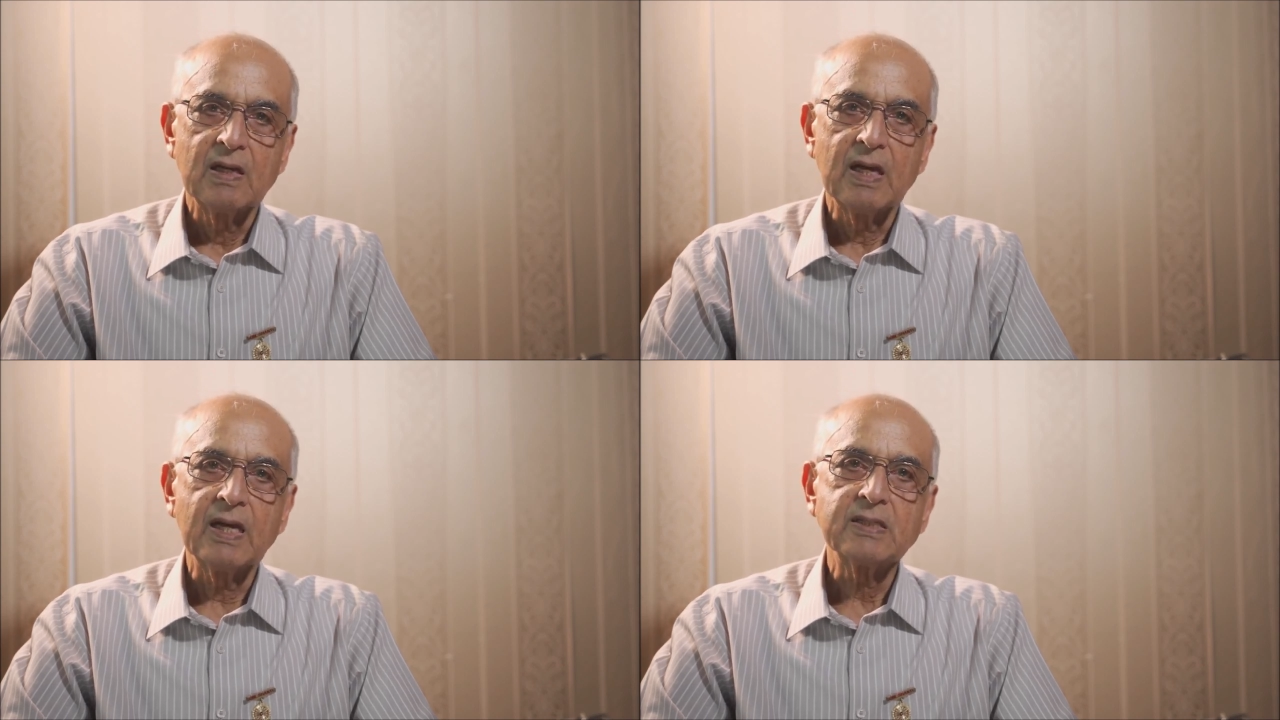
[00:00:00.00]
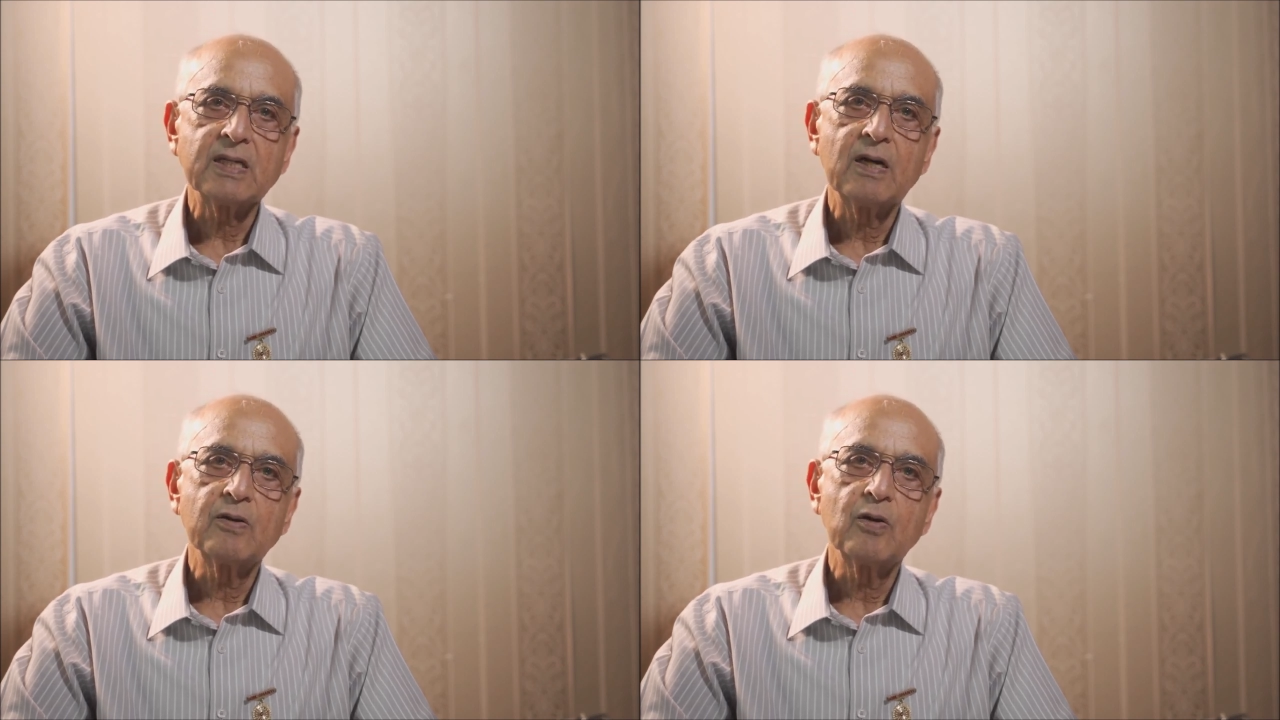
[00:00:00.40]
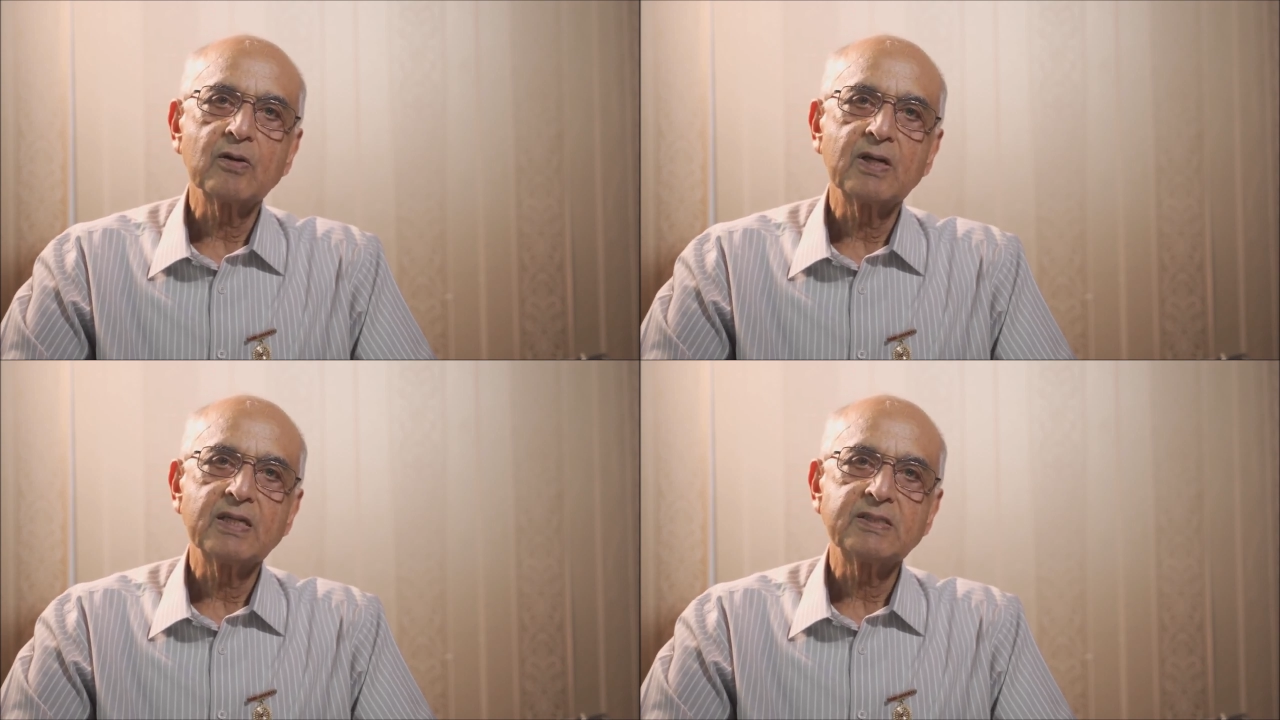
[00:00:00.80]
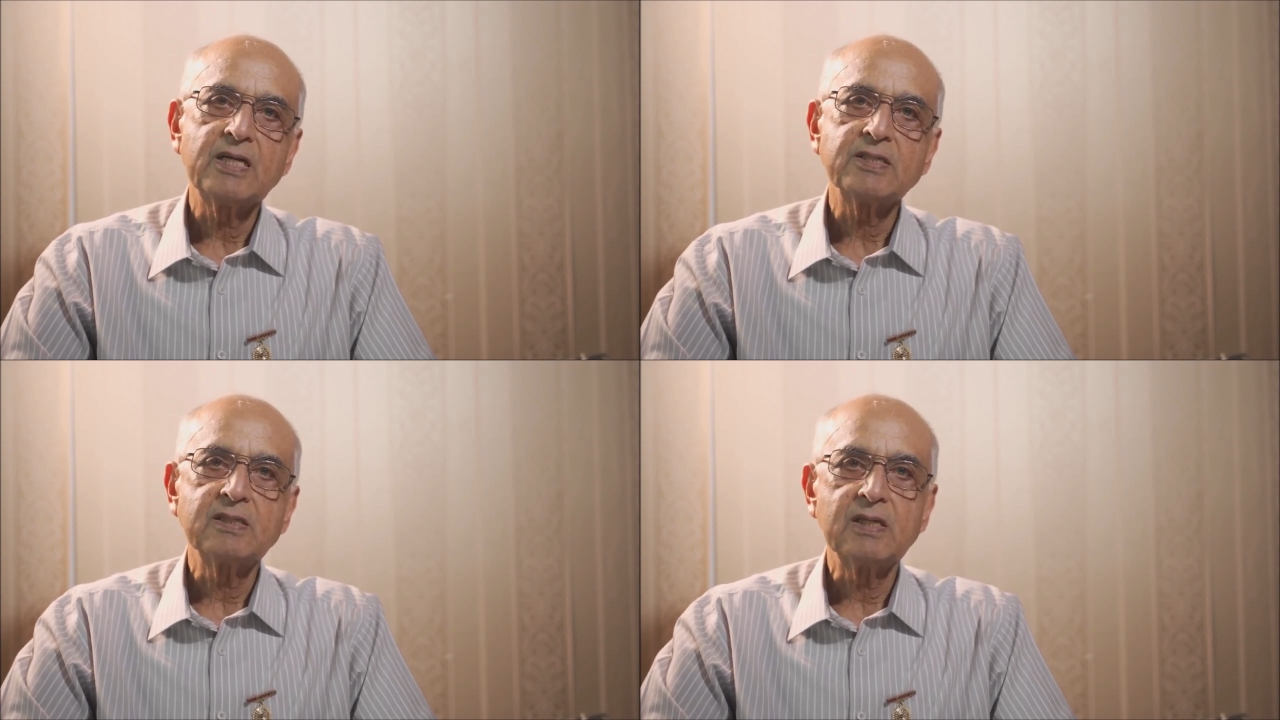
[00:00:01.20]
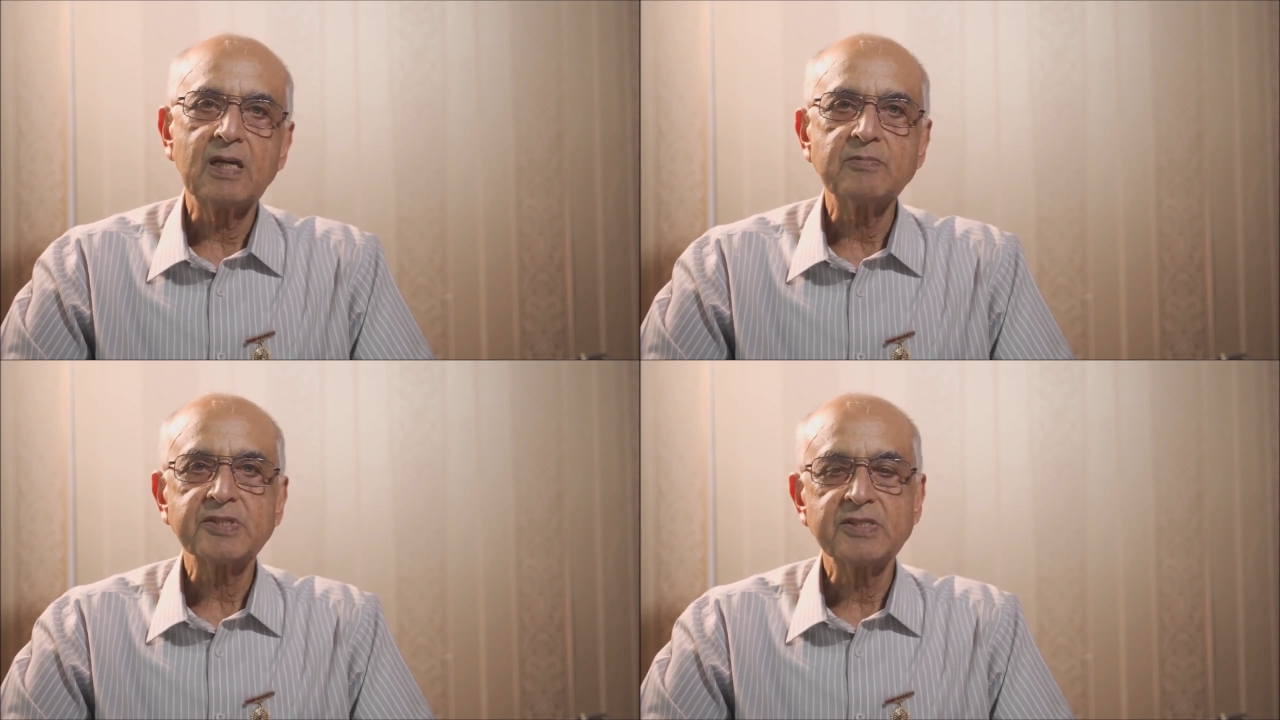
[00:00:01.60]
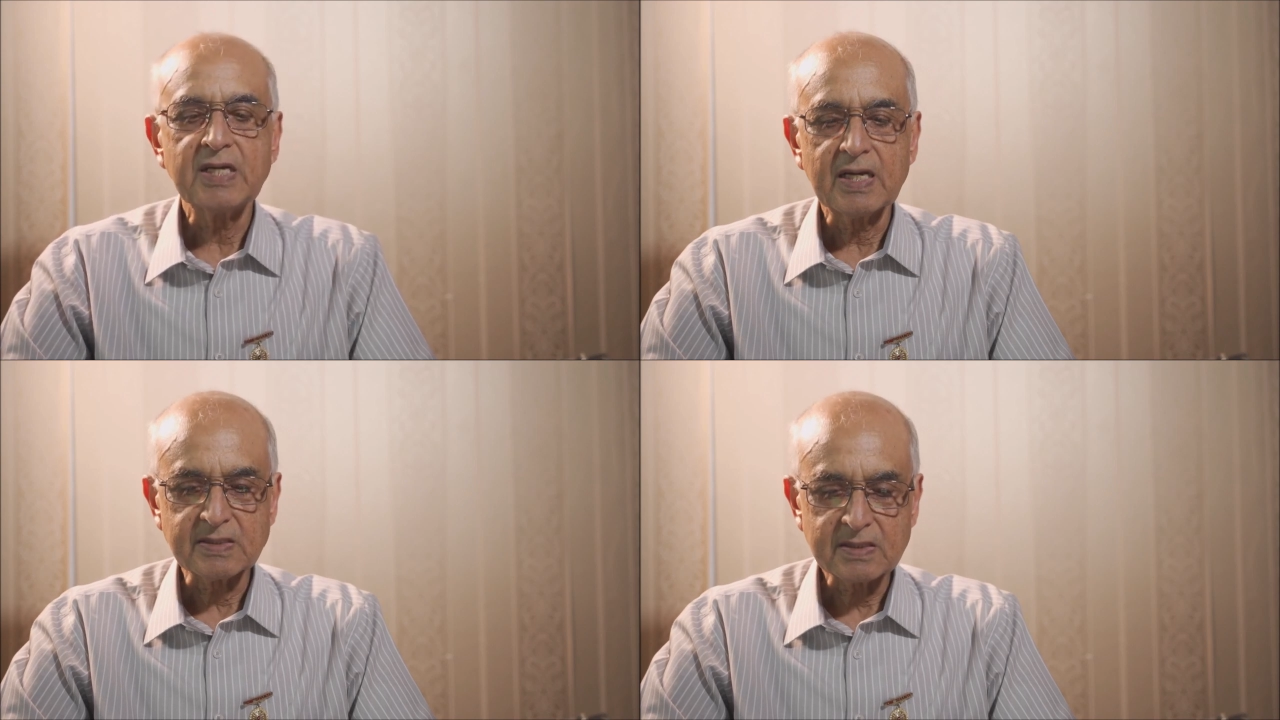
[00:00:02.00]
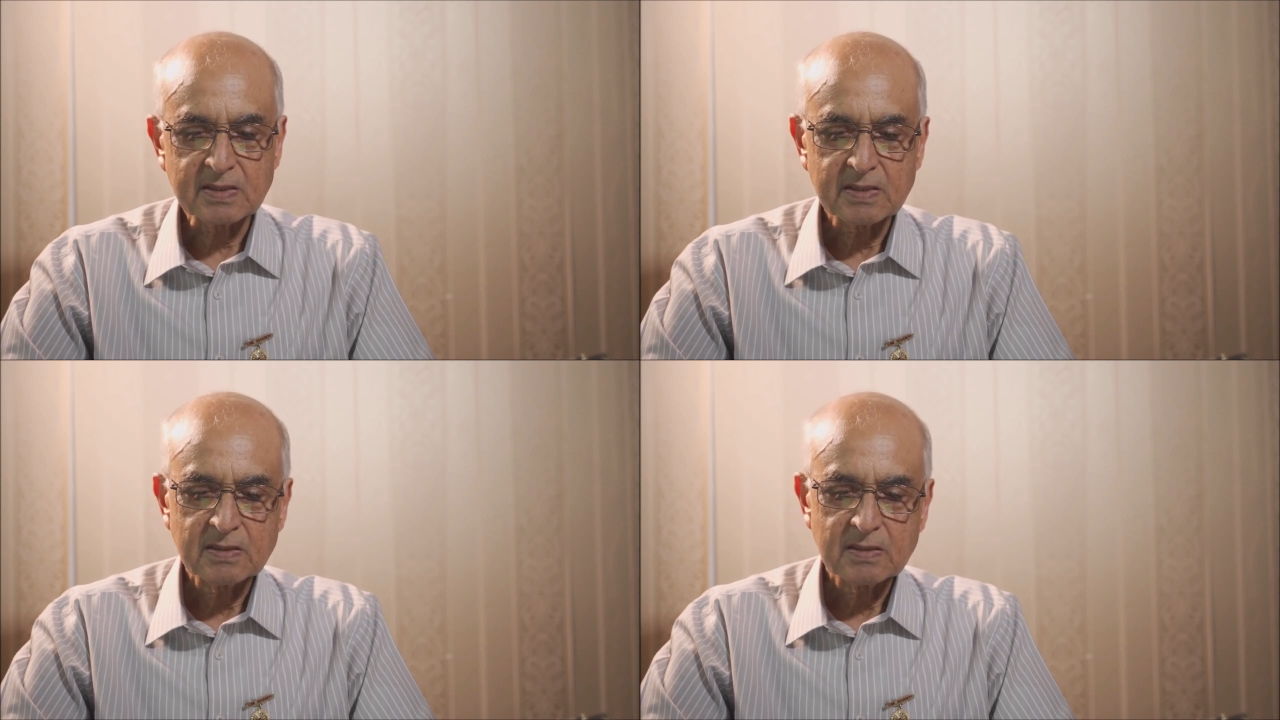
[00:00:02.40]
As our organization name suggests,